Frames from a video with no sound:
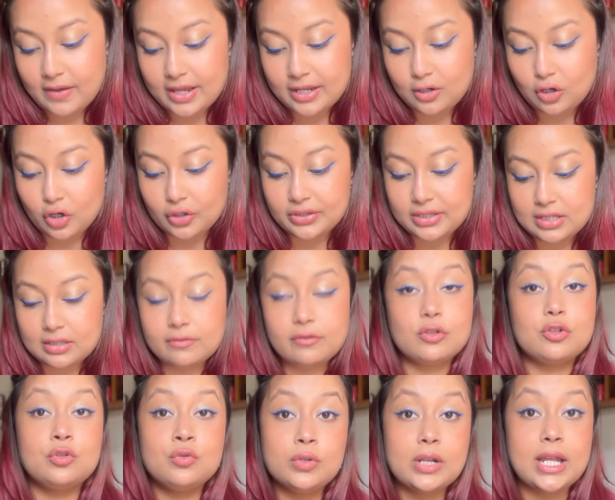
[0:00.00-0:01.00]
I got this for
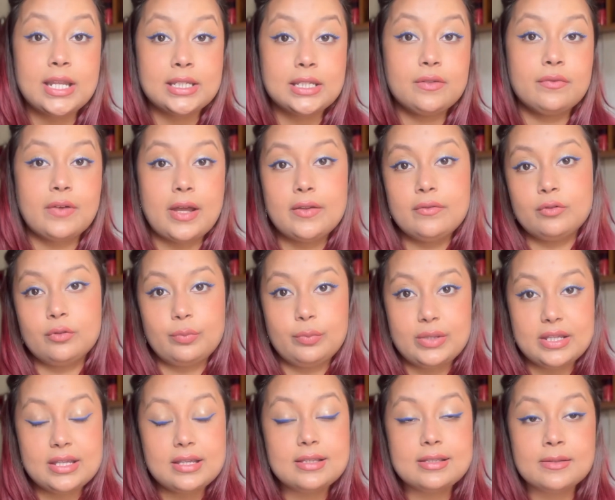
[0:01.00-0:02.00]
295
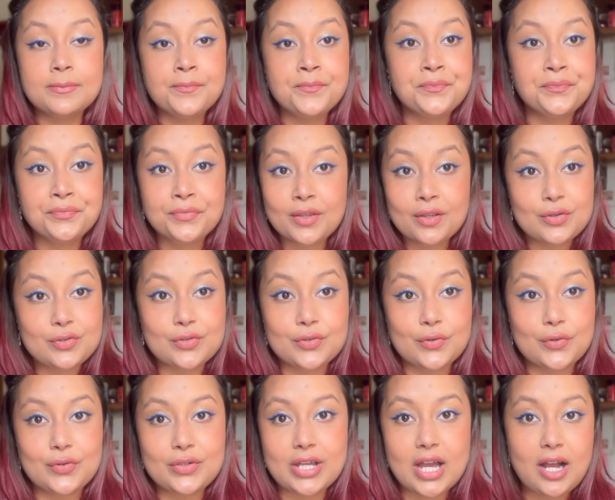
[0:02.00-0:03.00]
rupees.
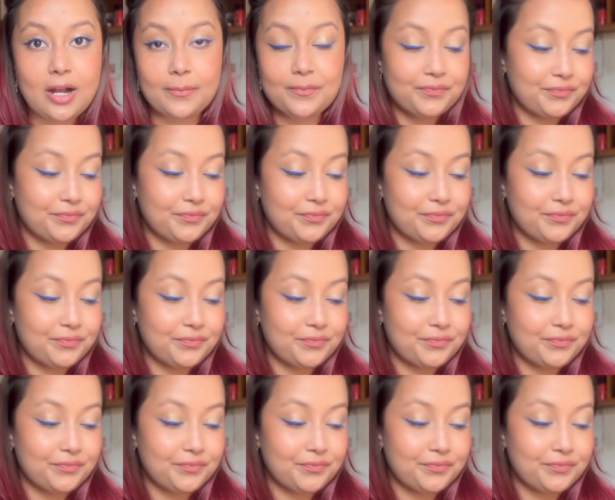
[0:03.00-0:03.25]
So yeah.